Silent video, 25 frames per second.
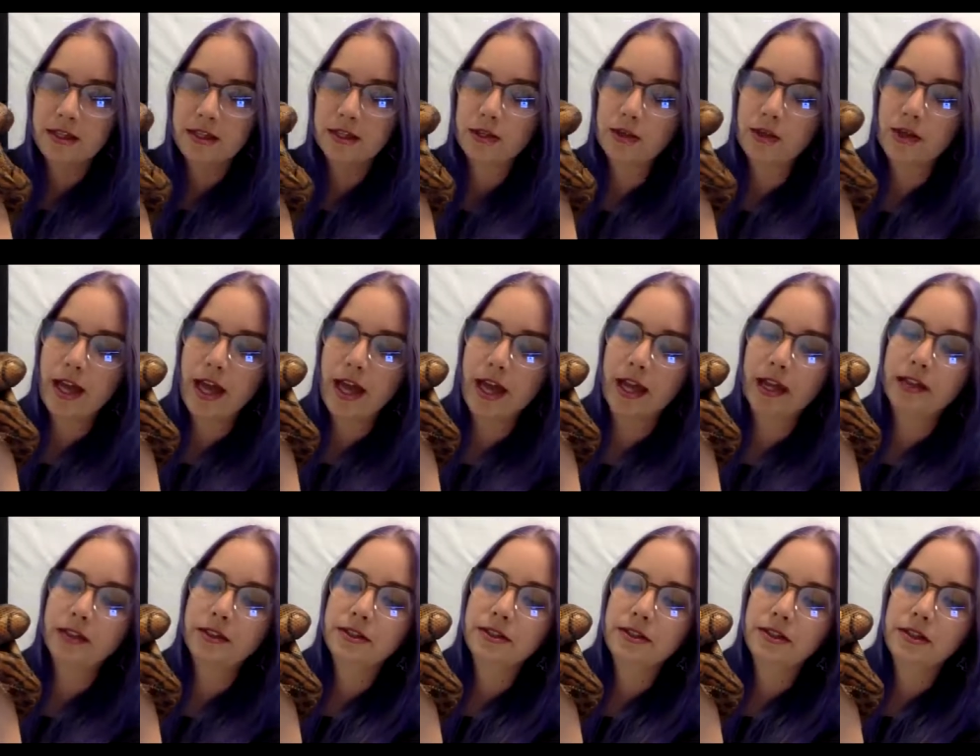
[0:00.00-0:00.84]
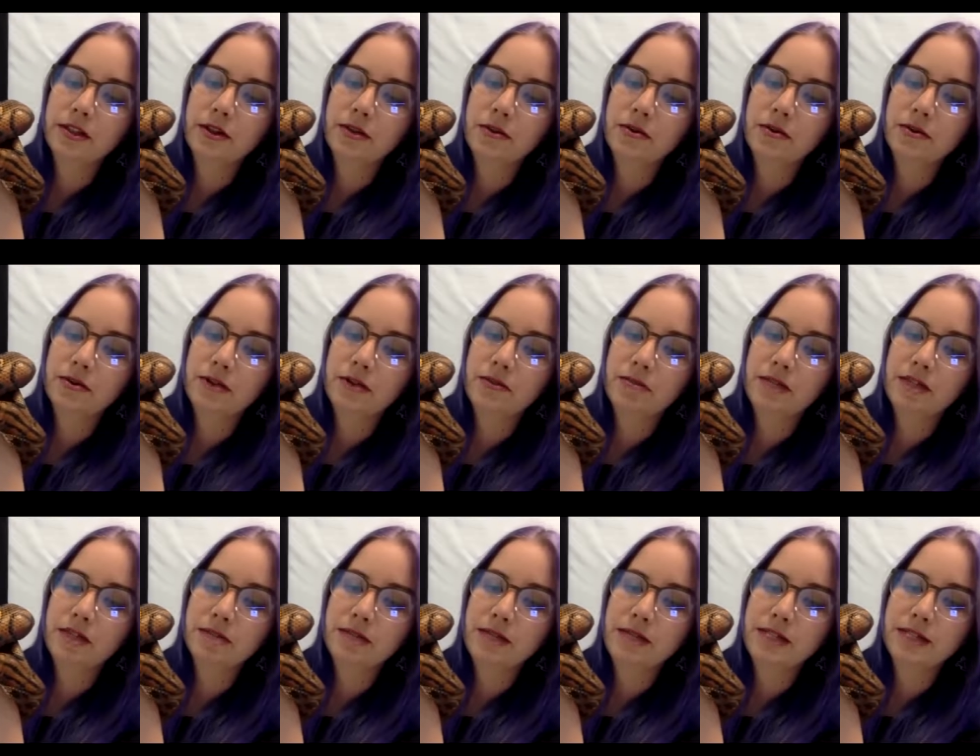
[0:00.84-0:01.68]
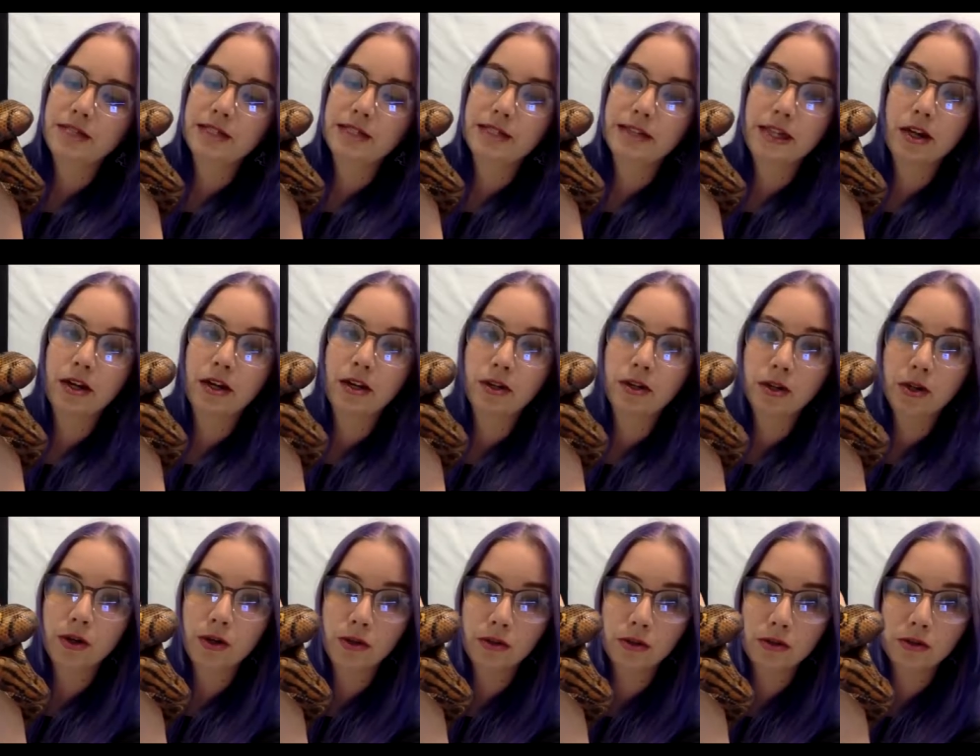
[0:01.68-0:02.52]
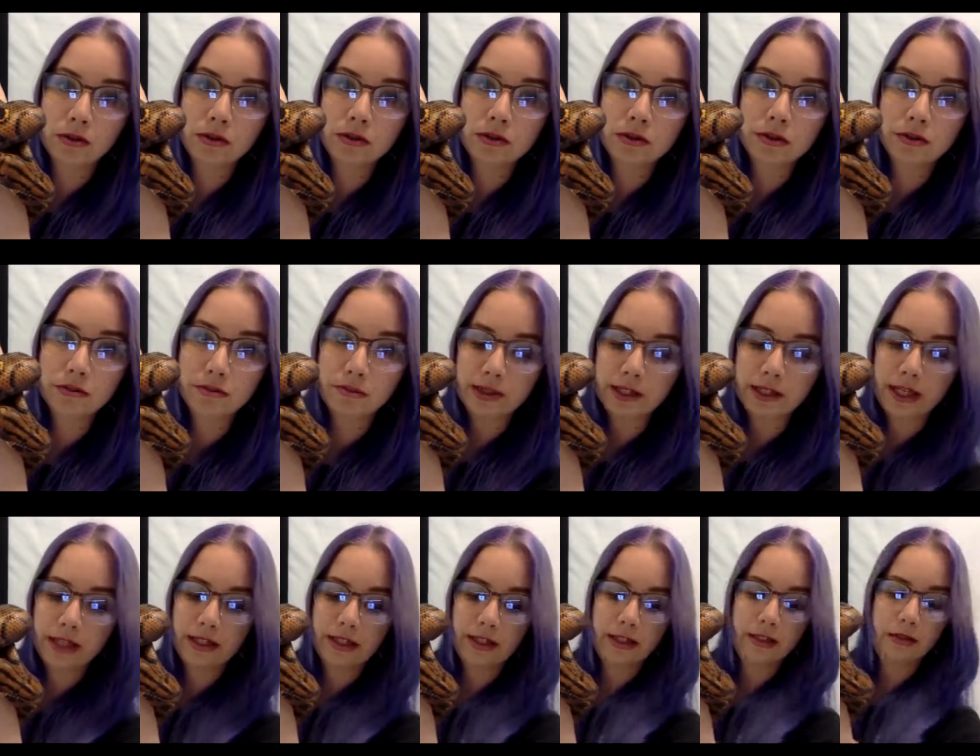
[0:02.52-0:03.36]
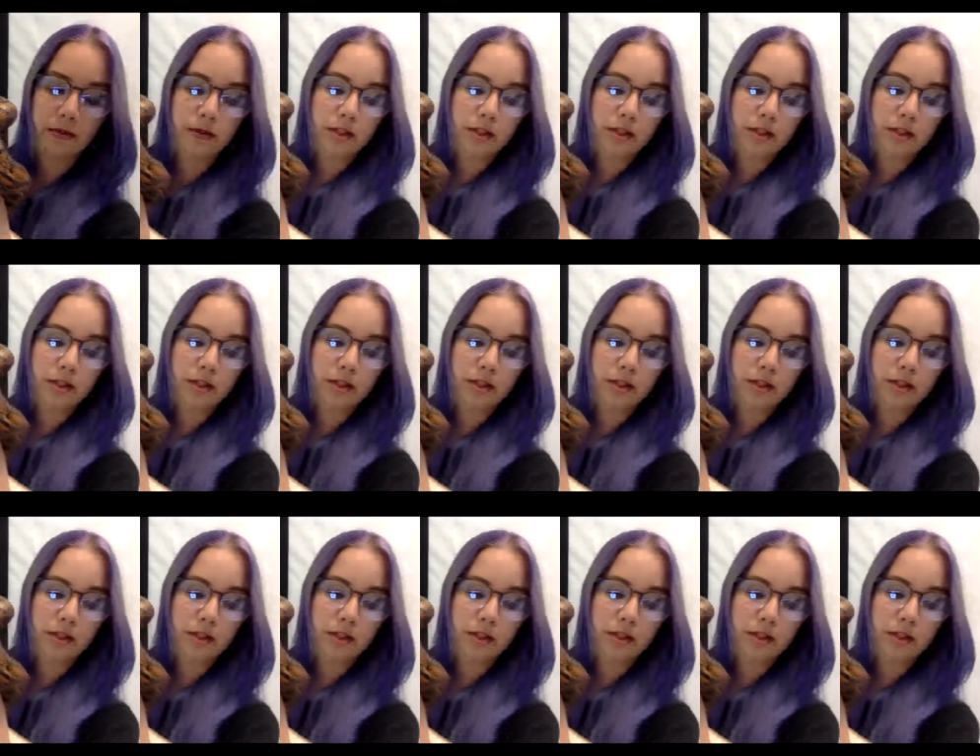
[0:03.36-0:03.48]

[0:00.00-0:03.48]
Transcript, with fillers: So ectothermic means that they are cold-blooded,